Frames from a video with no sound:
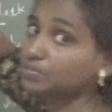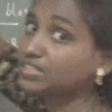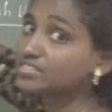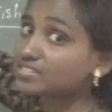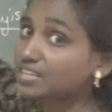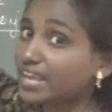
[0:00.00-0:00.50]

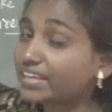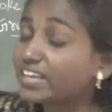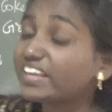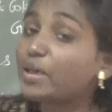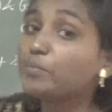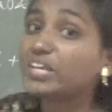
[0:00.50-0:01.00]
means like
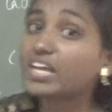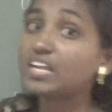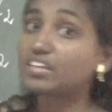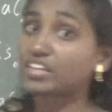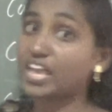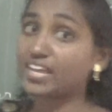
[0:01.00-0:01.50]
a
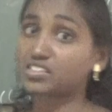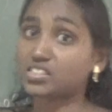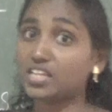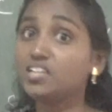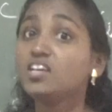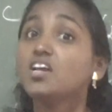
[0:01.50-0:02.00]
chemical
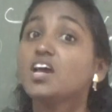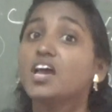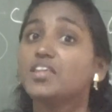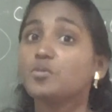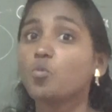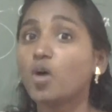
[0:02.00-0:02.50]
reaction,
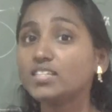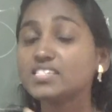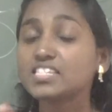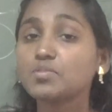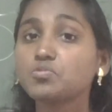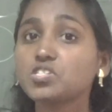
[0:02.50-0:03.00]
and one
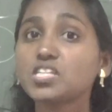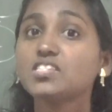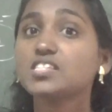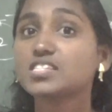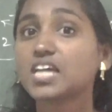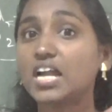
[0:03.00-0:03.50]

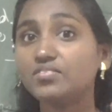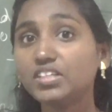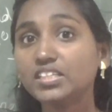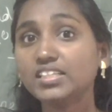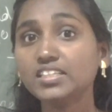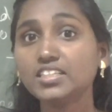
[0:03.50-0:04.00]
substance is
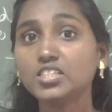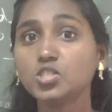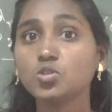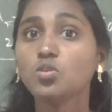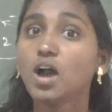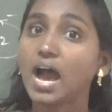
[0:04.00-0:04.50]
converted
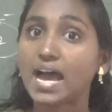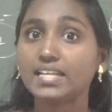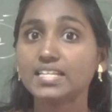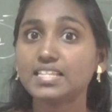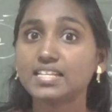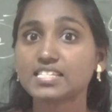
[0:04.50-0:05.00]
into
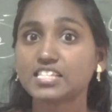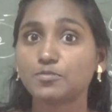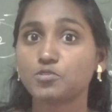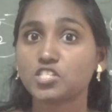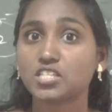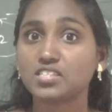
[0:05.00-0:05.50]
another
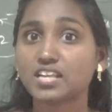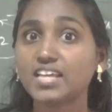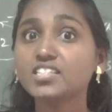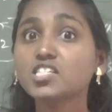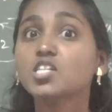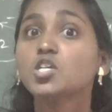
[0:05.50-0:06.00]
substance,
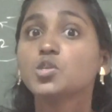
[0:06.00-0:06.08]
right?